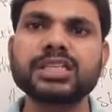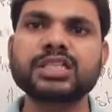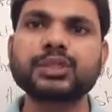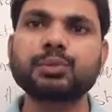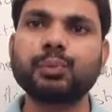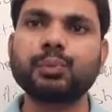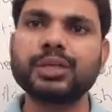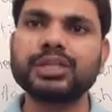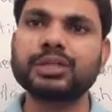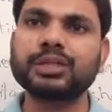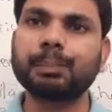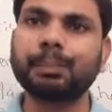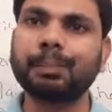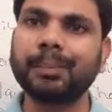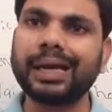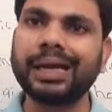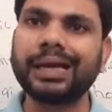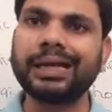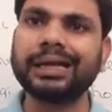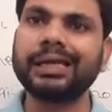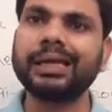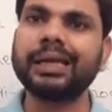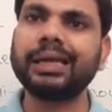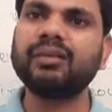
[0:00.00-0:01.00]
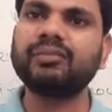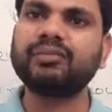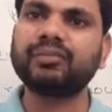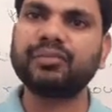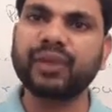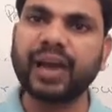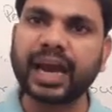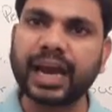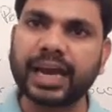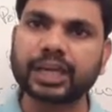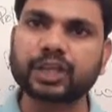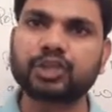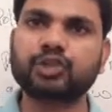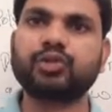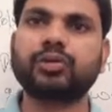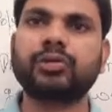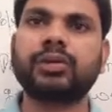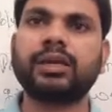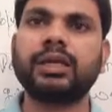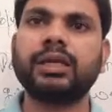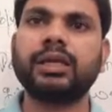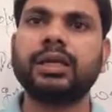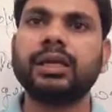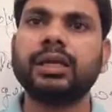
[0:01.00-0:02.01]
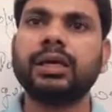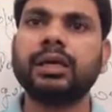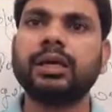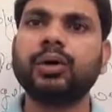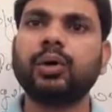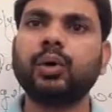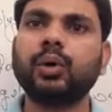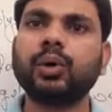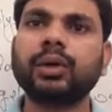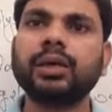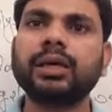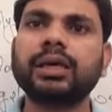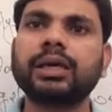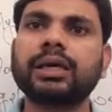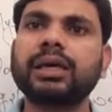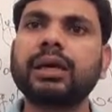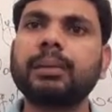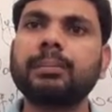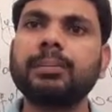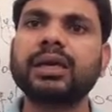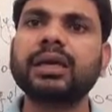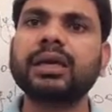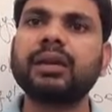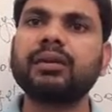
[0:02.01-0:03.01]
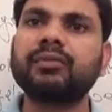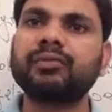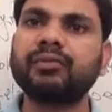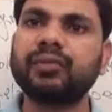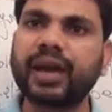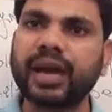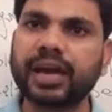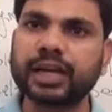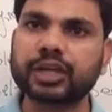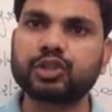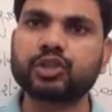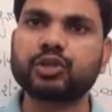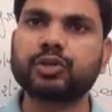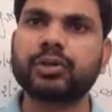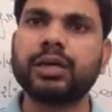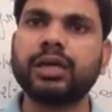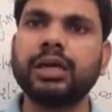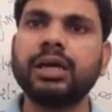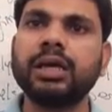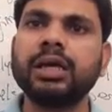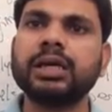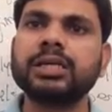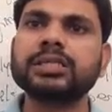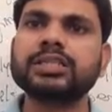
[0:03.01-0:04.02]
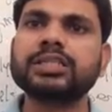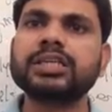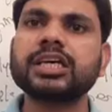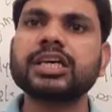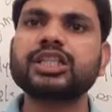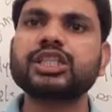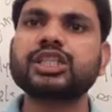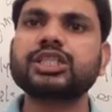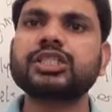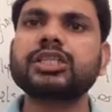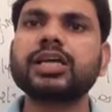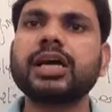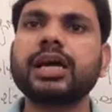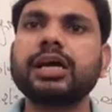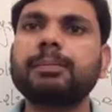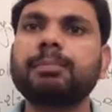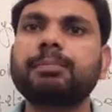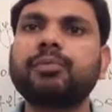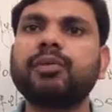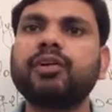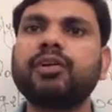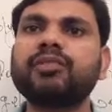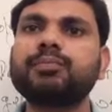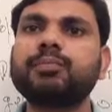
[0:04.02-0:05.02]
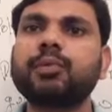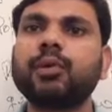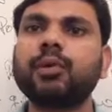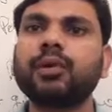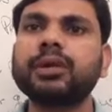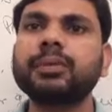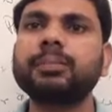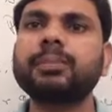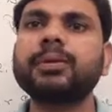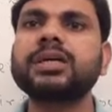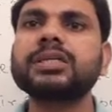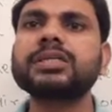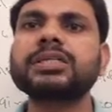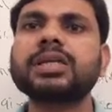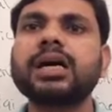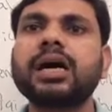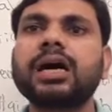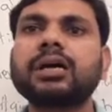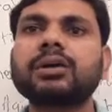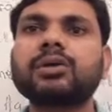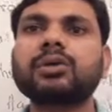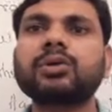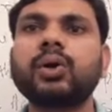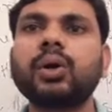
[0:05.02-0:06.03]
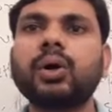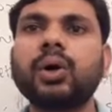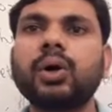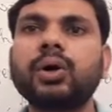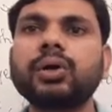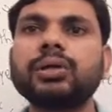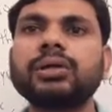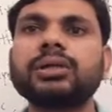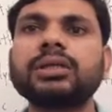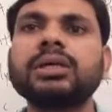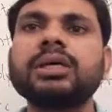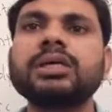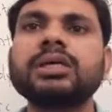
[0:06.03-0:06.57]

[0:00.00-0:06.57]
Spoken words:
which made in factory, okay, chemical factory. Such type of polymers are called